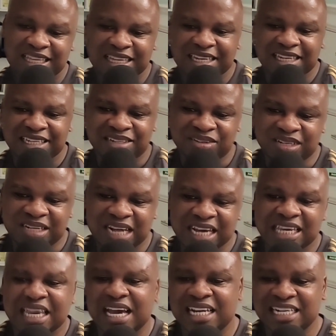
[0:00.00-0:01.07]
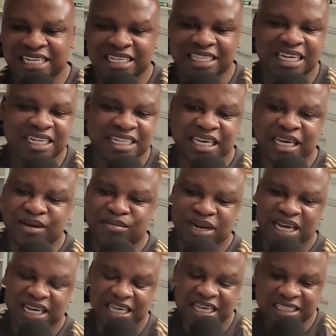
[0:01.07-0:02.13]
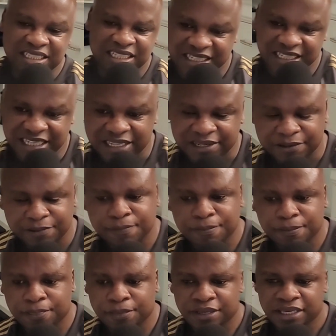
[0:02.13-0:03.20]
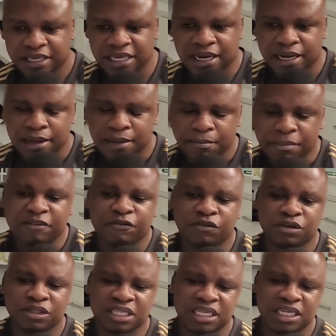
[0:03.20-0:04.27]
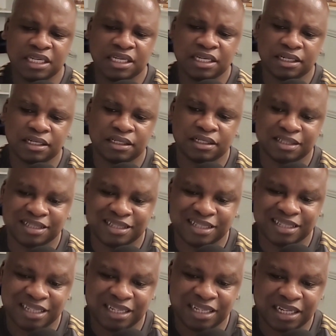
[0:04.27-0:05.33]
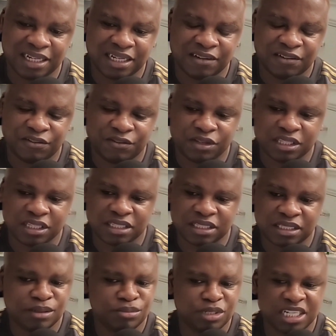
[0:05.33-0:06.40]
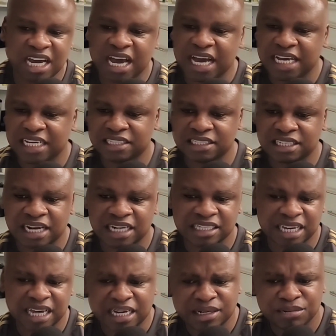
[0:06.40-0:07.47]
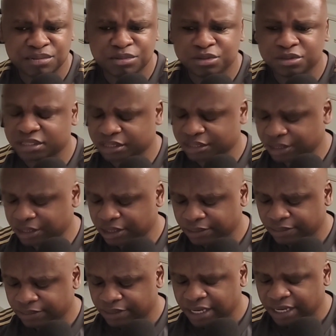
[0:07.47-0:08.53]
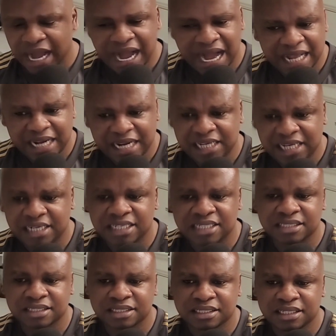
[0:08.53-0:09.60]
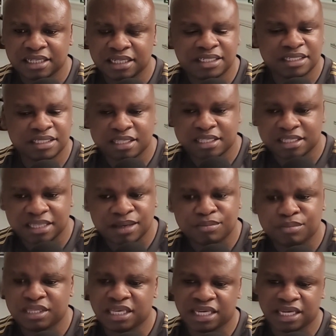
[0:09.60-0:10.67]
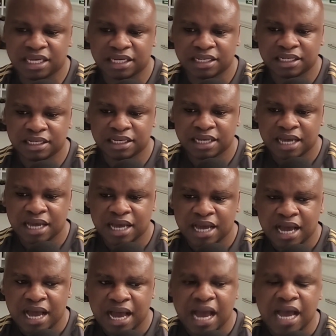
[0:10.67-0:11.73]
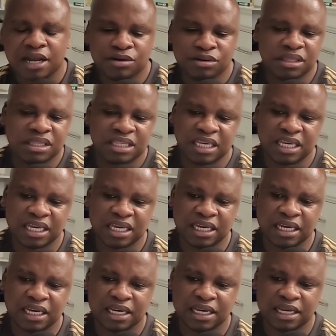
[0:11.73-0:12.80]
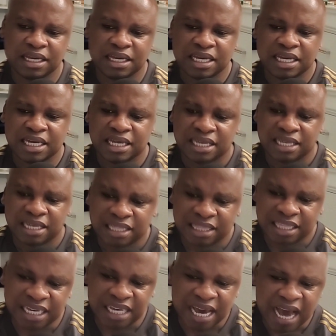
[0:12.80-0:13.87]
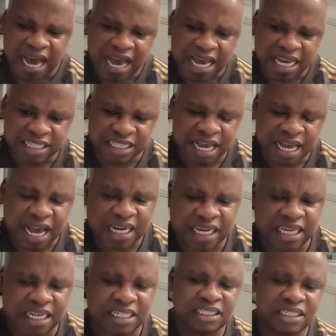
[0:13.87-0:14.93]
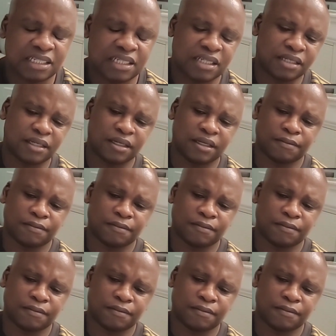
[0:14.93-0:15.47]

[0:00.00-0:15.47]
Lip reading: like Yada, that came like yesterday. Yeah. But for the Zim Giants like Dynamos, Highlanders, it is the same thing. I don't think the guys are getting